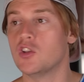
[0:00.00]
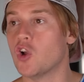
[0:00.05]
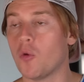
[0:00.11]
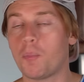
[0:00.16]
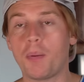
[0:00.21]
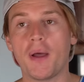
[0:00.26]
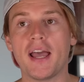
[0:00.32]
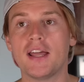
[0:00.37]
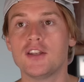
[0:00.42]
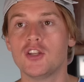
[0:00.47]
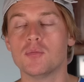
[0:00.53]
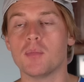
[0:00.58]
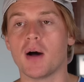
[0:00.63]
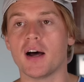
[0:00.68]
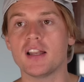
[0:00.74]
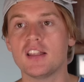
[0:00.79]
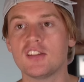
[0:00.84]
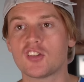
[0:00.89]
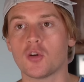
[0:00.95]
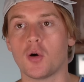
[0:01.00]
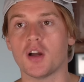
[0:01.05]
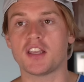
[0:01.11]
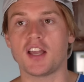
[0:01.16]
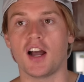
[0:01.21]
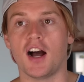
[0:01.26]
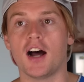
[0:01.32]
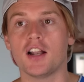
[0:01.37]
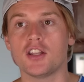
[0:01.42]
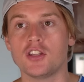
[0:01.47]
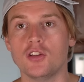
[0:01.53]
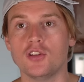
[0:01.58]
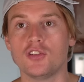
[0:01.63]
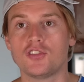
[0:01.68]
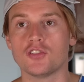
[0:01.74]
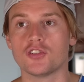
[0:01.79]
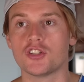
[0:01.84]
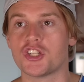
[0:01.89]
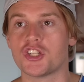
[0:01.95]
Not paying you money so I can't use your